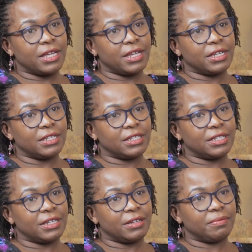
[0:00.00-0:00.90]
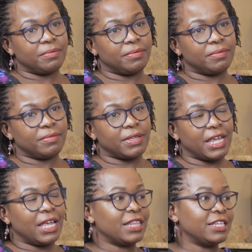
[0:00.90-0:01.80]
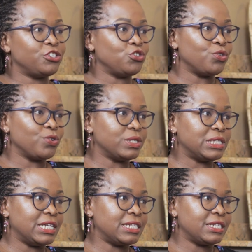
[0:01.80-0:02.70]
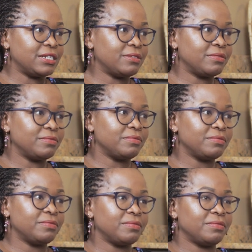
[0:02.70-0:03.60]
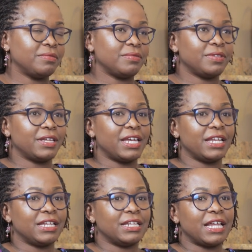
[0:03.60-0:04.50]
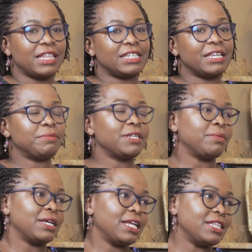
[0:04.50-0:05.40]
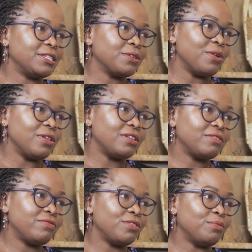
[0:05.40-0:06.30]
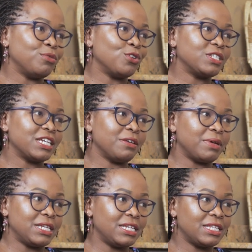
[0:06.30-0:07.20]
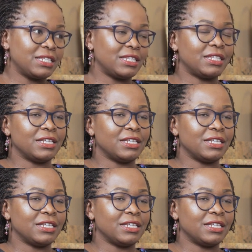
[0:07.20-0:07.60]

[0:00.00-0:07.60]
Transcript: and I get this shoko's letter. And at the same time, I get this call from Dr. Kimani.